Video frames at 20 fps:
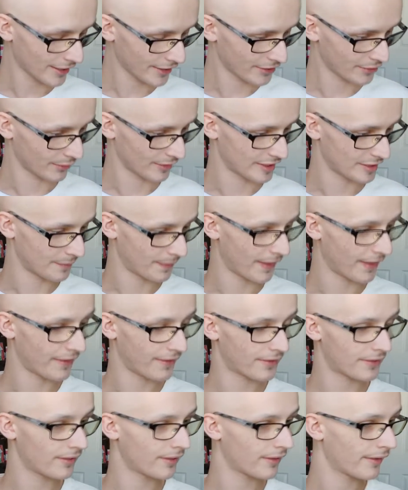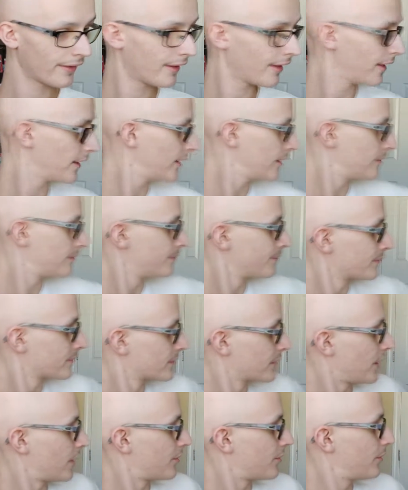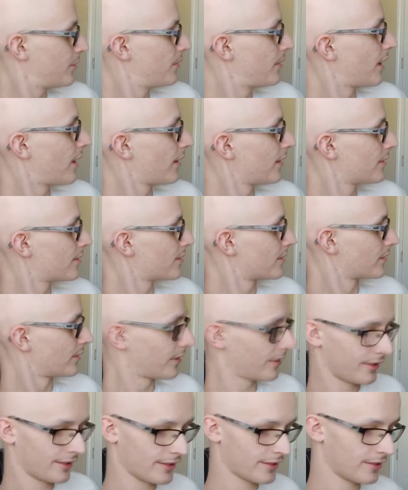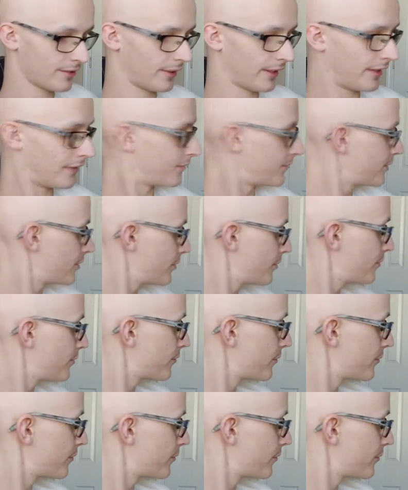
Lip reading: So I spent $2 on all these. So I have 2,